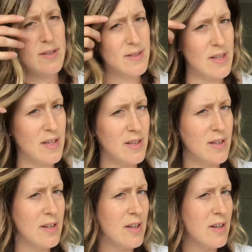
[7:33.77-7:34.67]
the
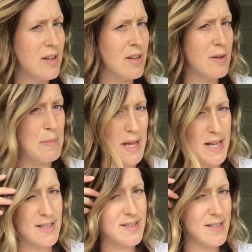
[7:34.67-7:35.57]

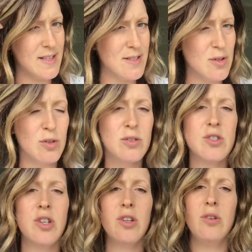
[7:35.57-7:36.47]
piece is not
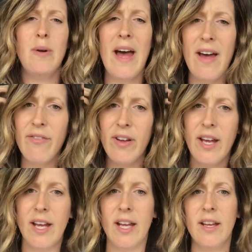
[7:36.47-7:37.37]
too
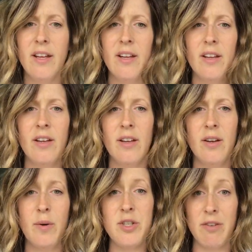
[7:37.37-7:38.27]
heavy,
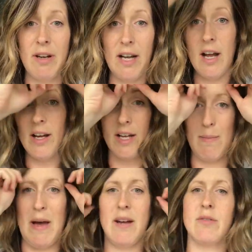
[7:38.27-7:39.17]
which I really like
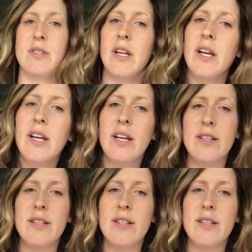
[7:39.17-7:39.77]
about it.